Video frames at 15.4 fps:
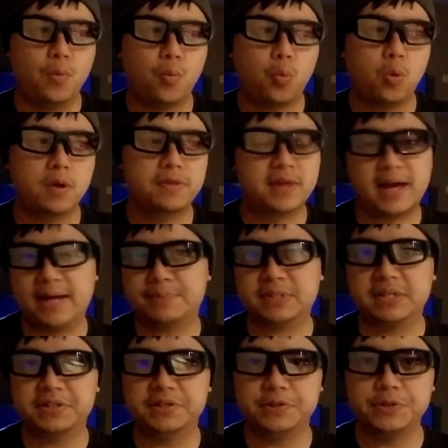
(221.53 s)
One of the
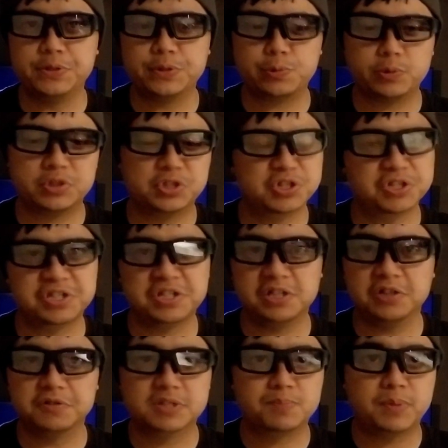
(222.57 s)
apps I use was just a
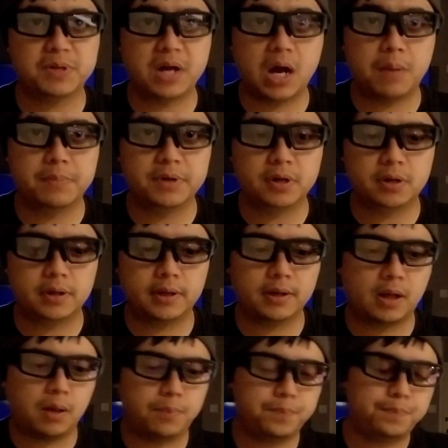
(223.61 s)
little speedometer, and
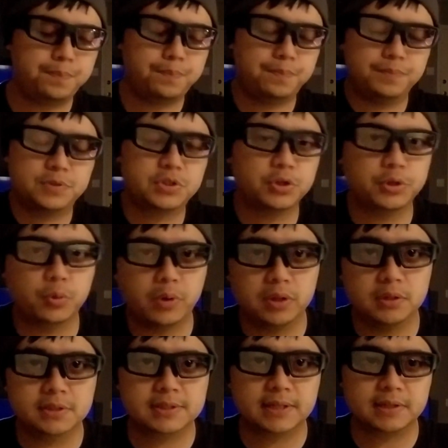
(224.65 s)
I'll show you what
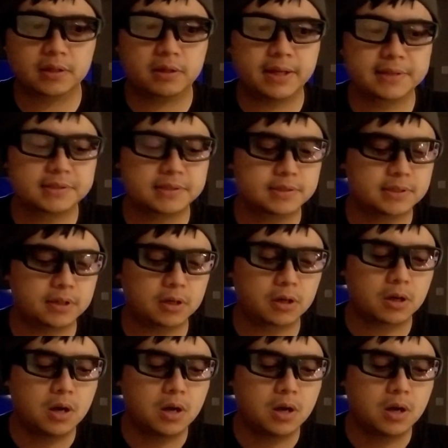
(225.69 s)
it looks like in the glasses here.